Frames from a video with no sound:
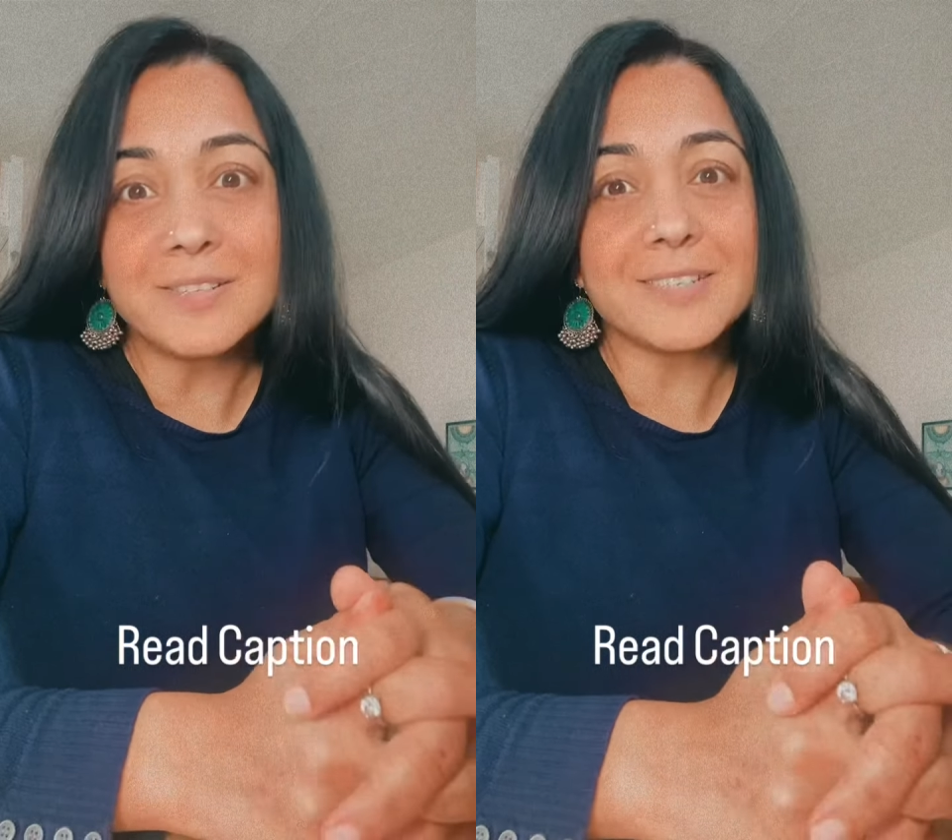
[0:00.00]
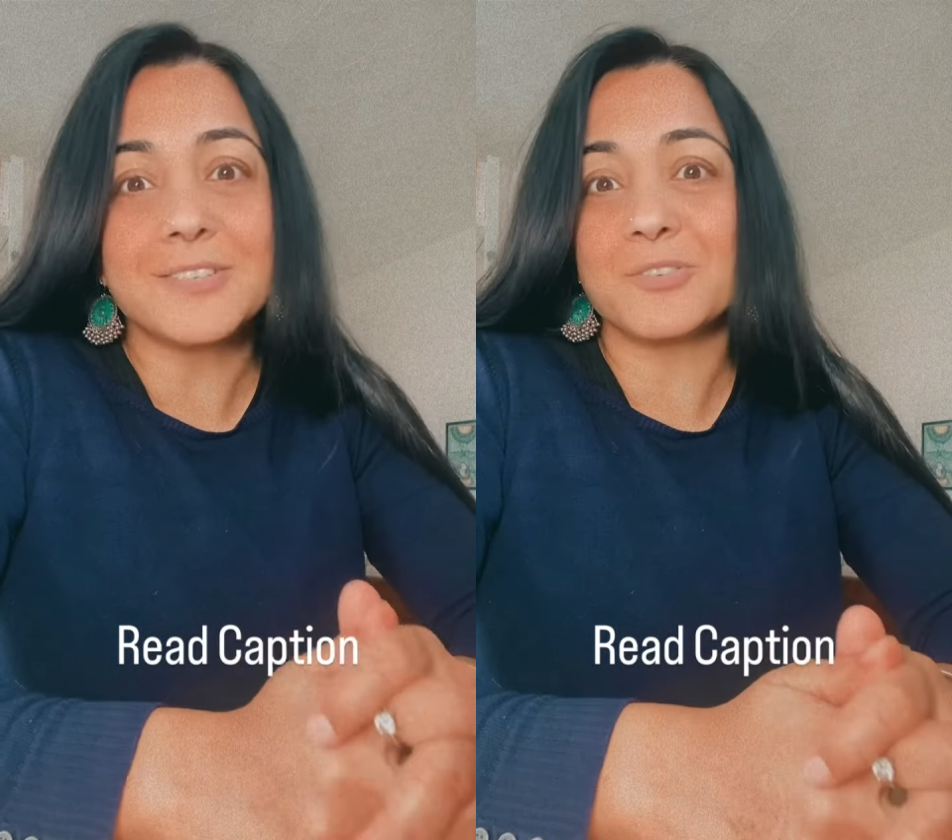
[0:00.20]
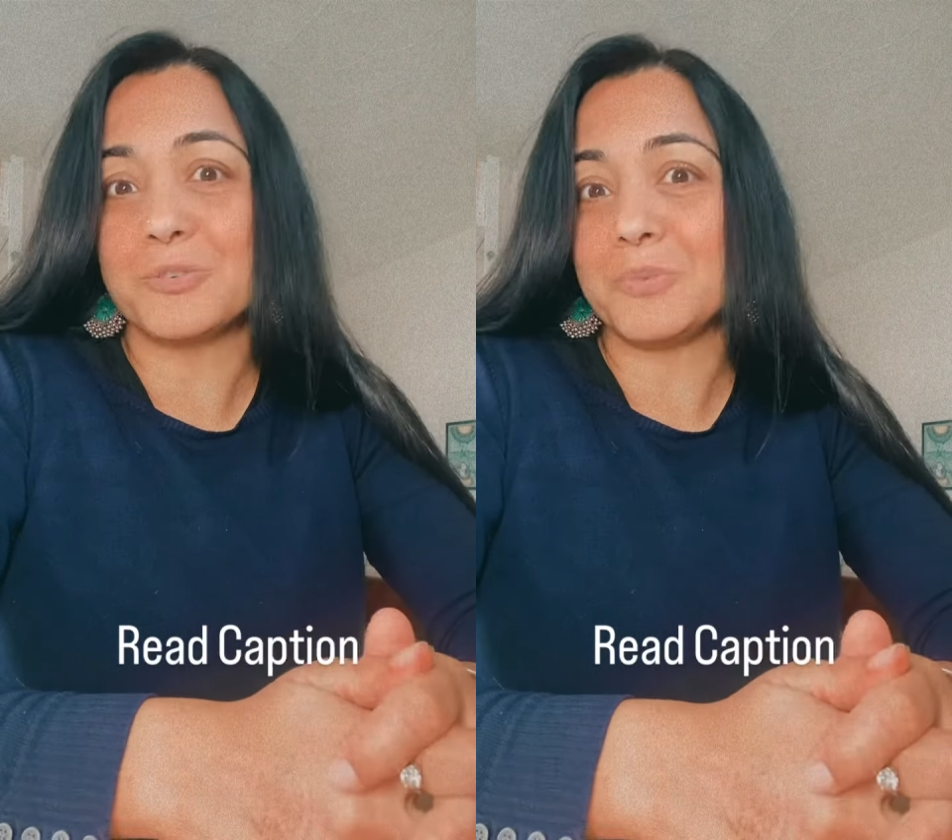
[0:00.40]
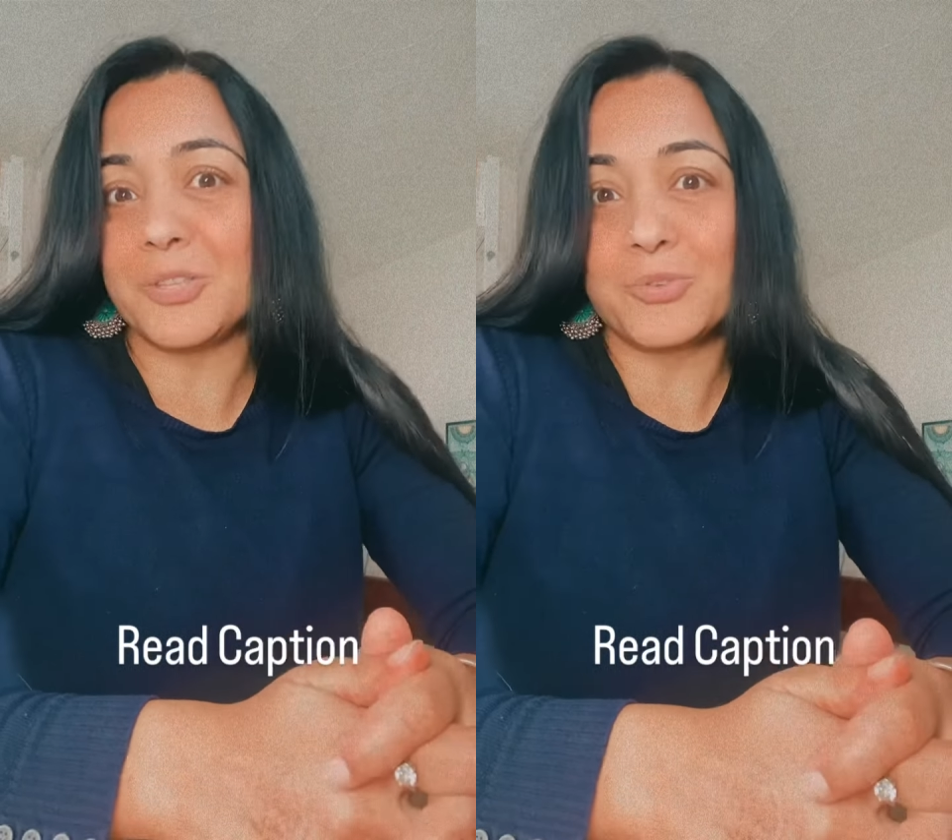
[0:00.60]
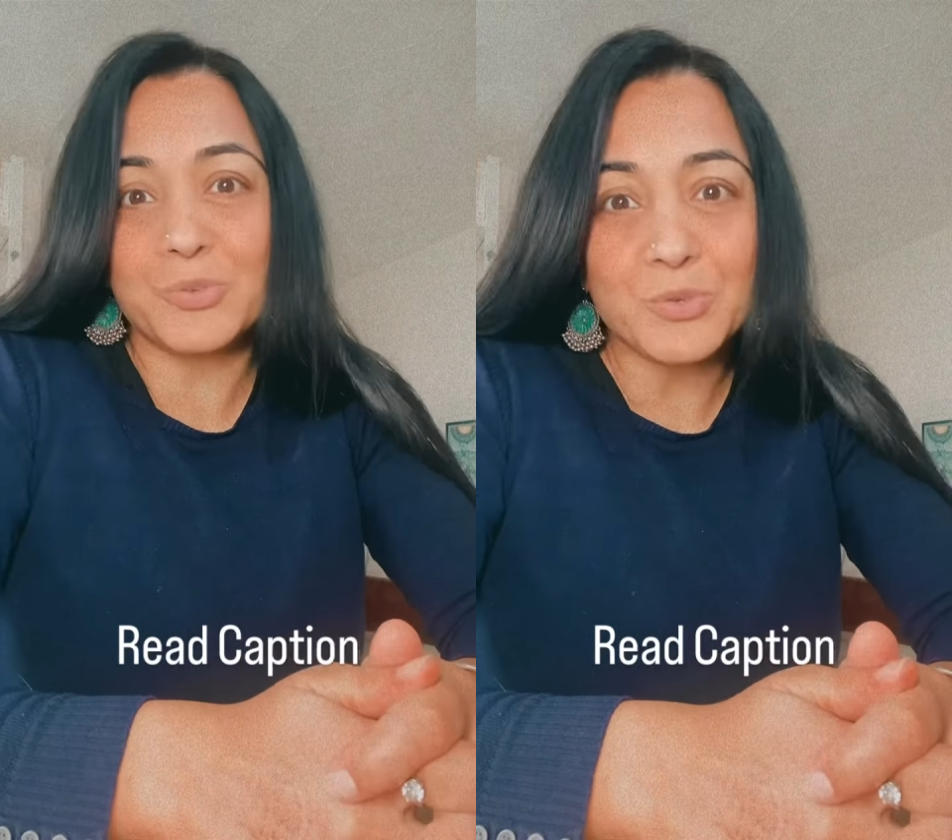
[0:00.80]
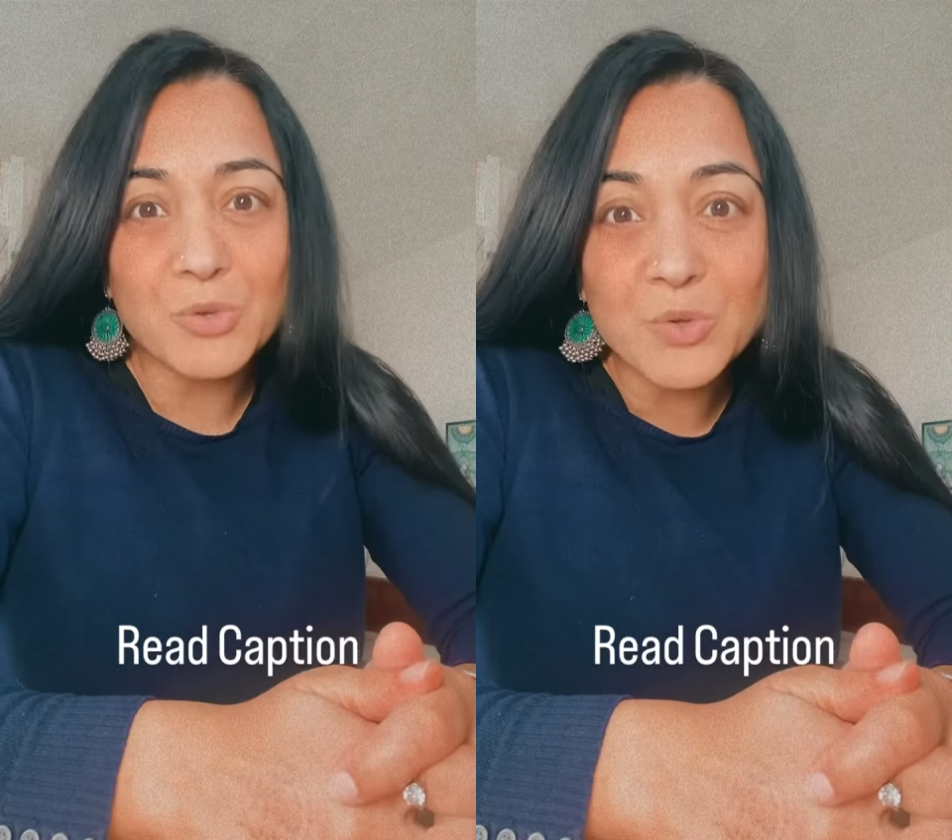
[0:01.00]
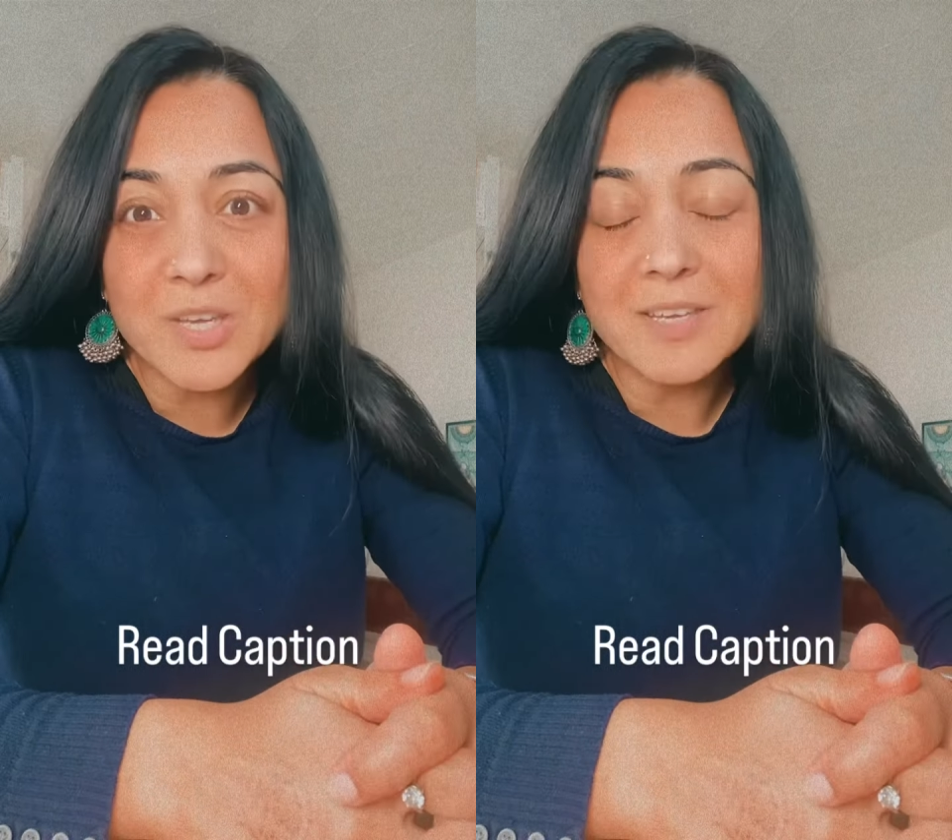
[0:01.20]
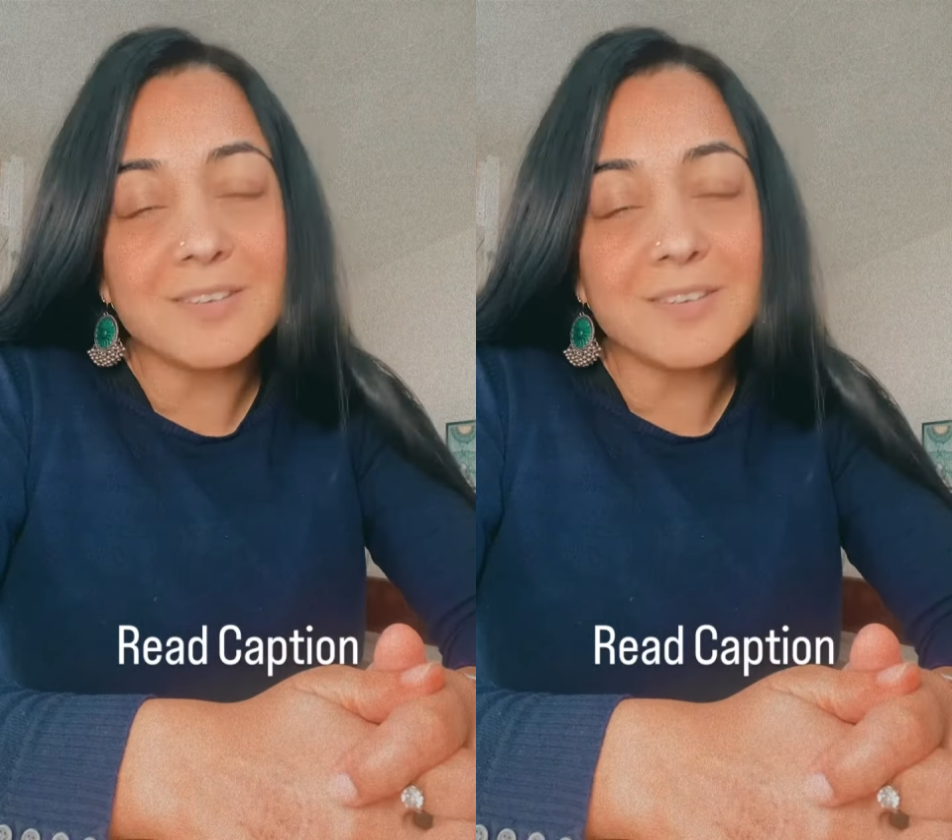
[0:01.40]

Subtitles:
it could be through cooking,